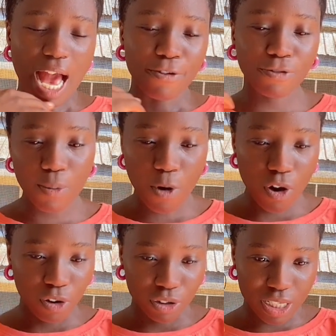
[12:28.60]
from
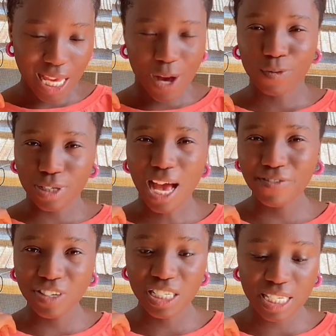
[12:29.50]
August, I was
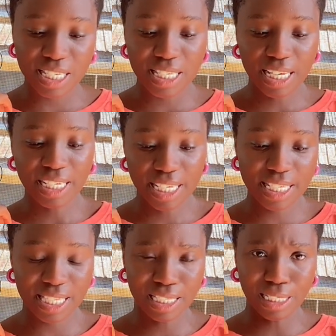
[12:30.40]
having this
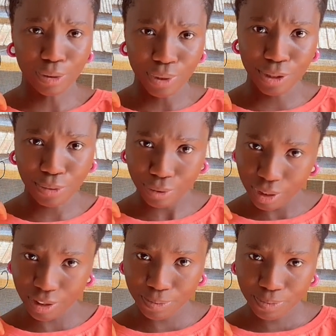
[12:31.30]
sickness thing going on.
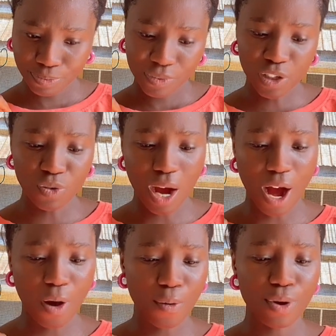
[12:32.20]
You know
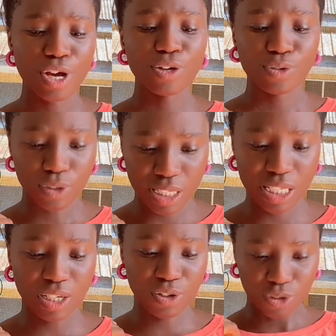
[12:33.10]
how you're
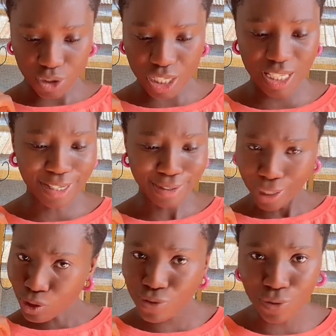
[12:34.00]
sick, you're just sick, you're
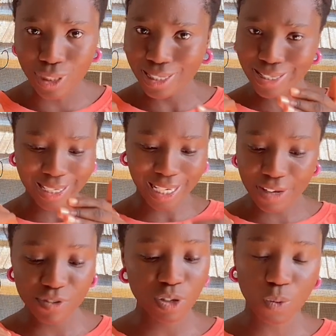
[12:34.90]
just falling sick.
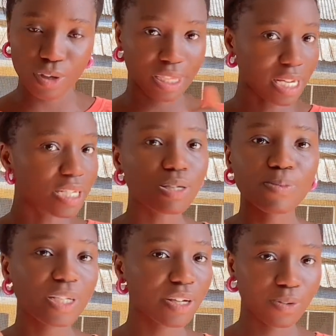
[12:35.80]
If it's not one thing, it's
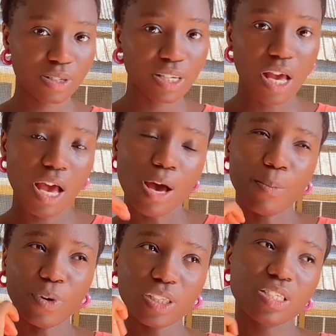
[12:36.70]
something else.
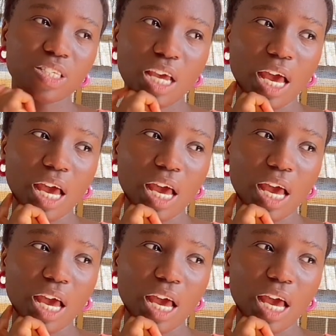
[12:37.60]
But